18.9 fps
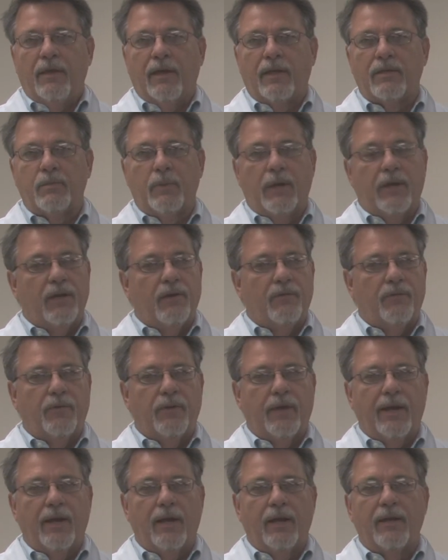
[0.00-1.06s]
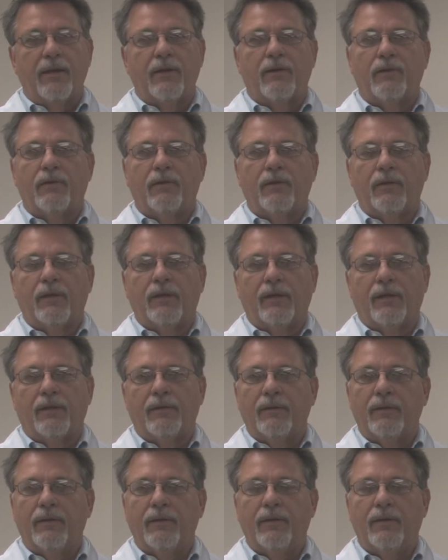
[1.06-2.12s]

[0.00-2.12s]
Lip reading: That's about it for the analytical